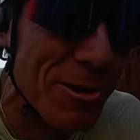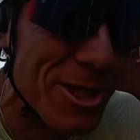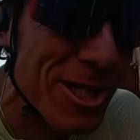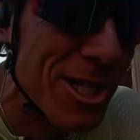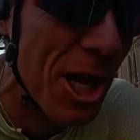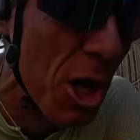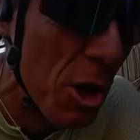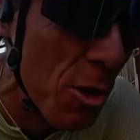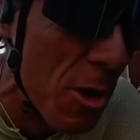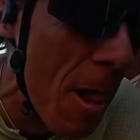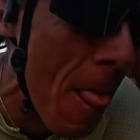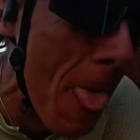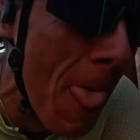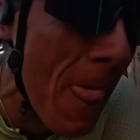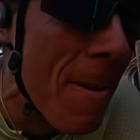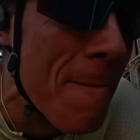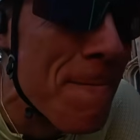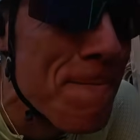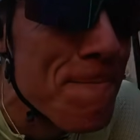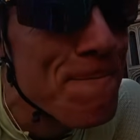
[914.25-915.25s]
so
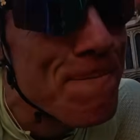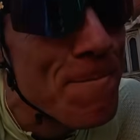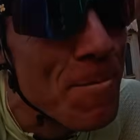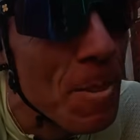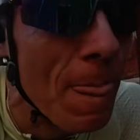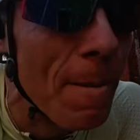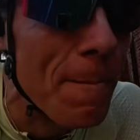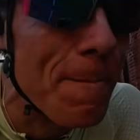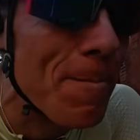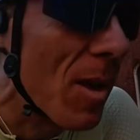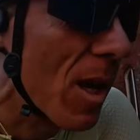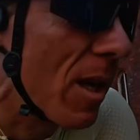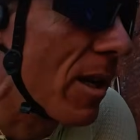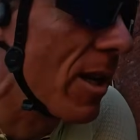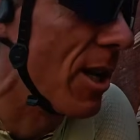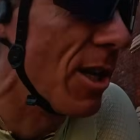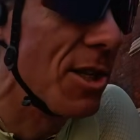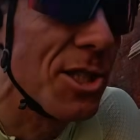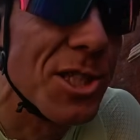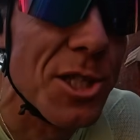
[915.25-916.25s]
you
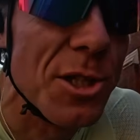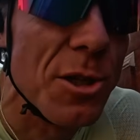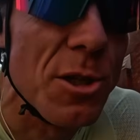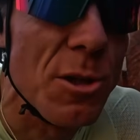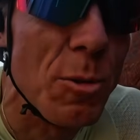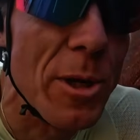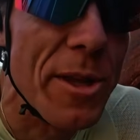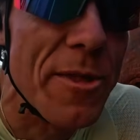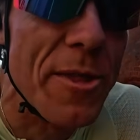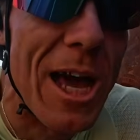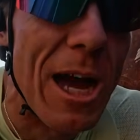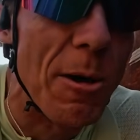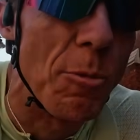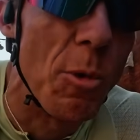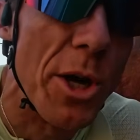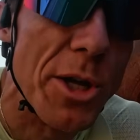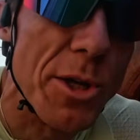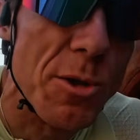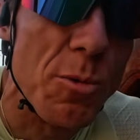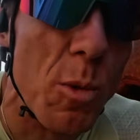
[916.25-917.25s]
know, do with that
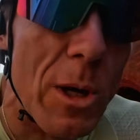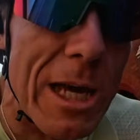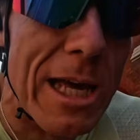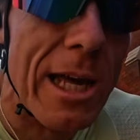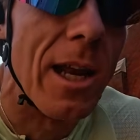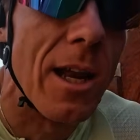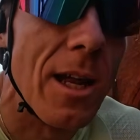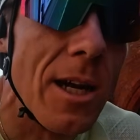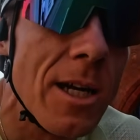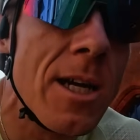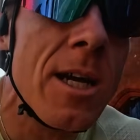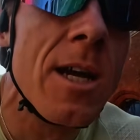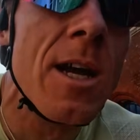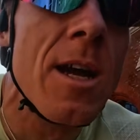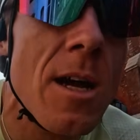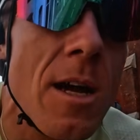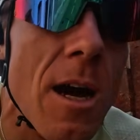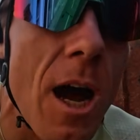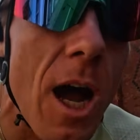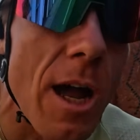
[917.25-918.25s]
what you will.
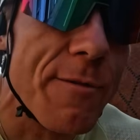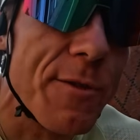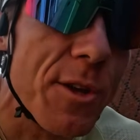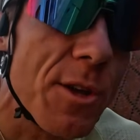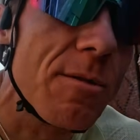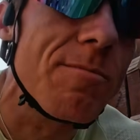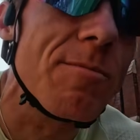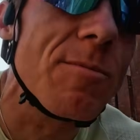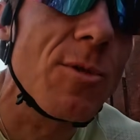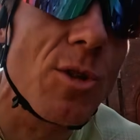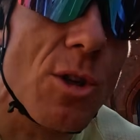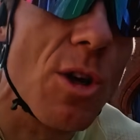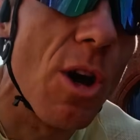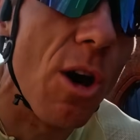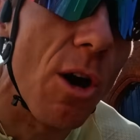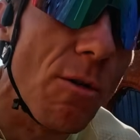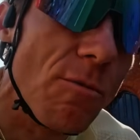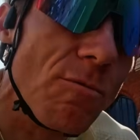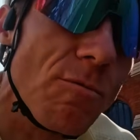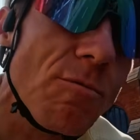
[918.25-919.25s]
I've
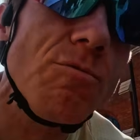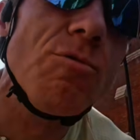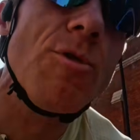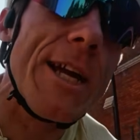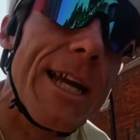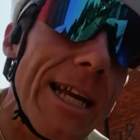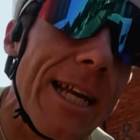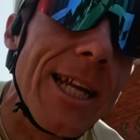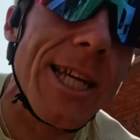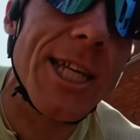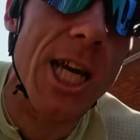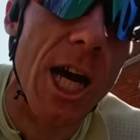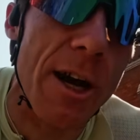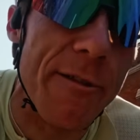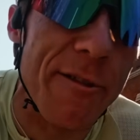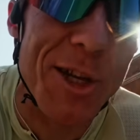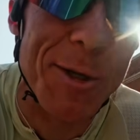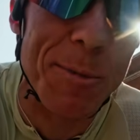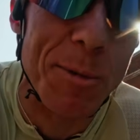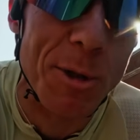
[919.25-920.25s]
got really
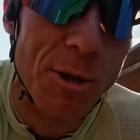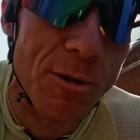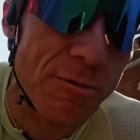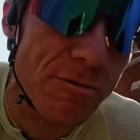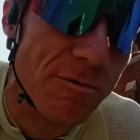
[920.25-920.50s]
comfortable